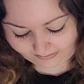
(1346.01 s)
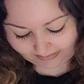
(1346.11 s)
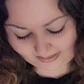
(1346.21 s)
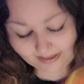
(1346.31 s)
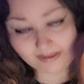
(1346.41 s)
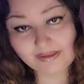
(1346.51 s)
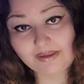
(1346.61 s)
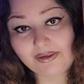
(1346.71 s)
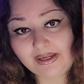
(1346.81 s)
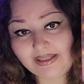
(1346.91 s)
yeah,
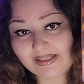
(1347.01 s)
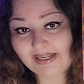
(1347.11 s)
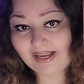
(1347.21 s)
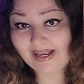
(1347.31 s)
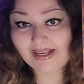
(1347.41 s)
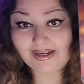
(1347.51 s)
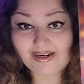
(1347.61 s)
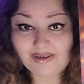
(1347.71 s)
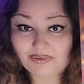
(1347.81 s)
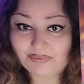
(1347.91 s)
here it is
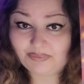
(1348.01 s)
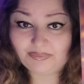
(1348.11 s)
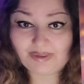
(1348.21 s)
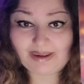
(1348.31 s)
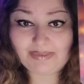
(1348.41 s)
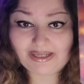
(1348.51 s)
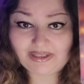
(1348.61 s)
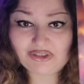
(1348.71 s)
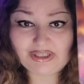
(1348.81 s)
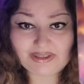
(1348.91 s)
again. I'm
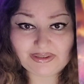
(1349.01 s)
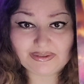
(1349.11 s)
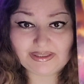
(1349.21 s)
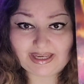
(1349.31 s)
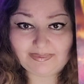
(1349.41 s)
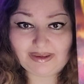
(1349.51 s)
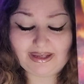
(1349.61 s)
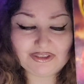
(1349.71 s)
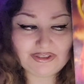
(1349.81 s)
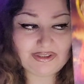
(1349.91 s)
getting chills. I've
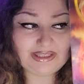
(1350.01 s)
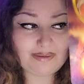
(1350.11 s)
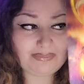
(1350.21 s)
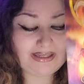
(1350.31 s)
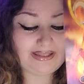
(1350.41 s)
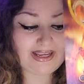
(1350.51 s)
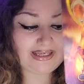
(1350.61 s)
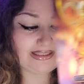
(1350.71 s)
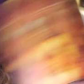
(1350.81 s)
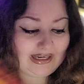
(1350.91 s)
got chills up my
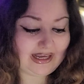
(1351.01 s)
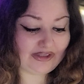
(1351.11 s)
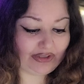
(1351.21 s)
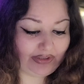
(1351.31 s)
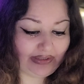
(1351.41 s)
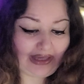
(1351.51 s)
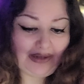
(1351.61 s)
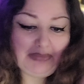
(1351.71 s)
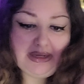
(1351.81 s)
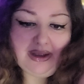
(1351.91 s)
legs and I got chills
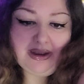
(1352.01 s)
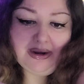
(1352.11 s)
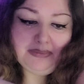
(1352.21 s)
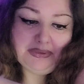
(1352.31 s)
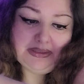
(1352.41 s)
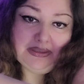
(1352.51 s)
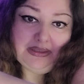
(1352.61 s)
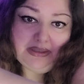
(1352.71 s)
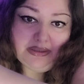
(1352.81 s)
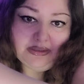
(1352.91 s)
on my arms.
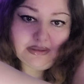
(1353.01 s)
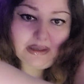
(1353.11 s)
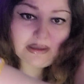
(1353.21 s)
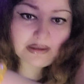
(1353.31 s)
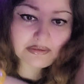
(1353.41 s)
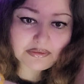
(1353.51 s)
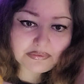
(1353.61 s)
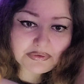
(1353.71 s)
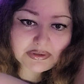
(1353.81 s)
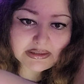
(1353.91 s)
I don't know
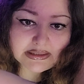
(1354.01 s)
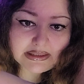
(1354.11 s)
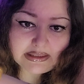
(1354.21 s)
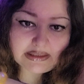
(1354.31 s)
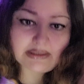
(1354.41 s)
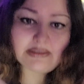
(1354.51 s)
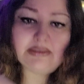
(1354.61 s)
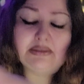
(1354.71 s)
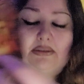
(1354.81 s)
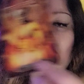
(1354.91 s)
if you can see,
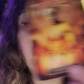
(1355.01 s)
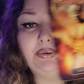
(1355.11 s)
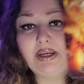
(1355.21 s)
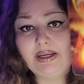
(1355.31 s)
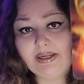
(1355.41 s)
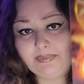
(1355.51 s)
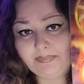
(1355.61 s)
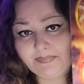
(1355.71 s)
okay?